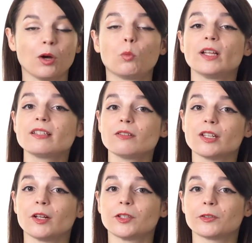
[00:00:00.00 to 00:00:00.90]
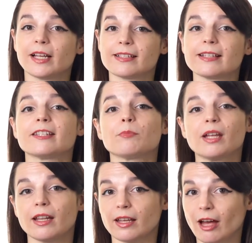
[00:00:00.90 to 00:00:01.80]
Once you download lessons in
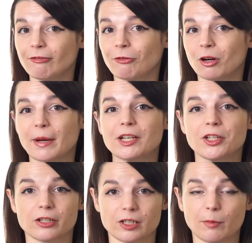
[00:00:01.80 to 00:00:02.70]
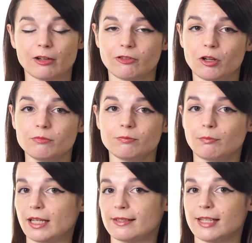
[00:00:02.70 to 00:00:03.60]
PDF format to your smartphone,
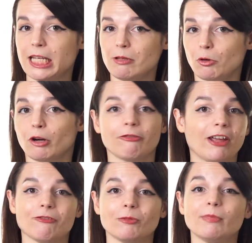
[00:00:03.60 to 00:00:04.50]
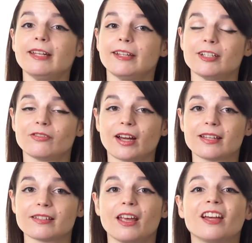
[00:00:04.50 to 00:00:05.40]
PC, or favorite media
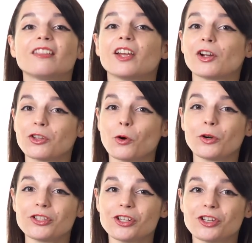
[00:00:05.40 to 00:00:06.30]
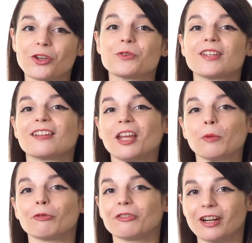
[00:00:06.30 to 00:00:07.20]
device, they are yours to use and
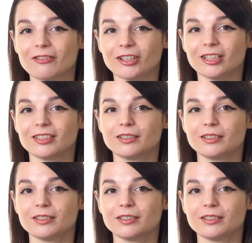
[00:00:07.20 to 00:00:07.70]
keep forever.